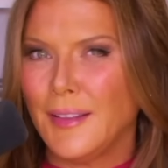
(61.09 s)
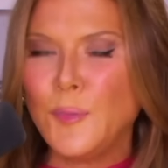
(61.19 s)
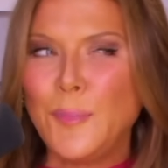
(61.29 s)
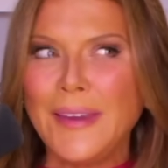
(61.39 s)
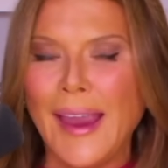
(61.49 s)

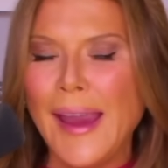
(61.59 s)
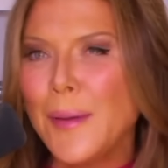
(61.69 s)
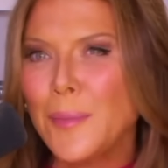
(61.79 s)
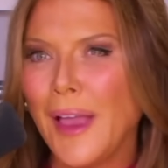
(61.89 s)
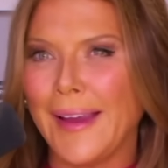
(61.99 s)
This
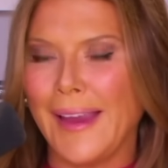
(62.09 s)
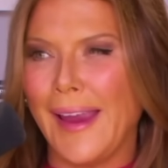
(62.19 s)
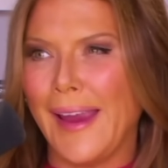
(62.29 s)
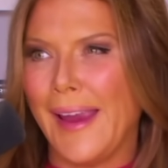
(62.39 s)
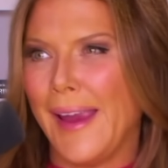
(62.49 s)
became like
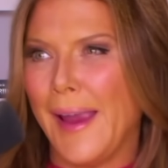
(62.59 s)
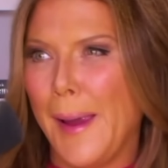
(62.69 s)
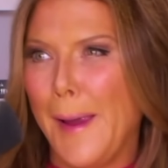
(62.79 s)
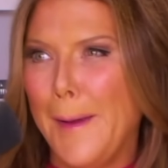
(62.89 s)
a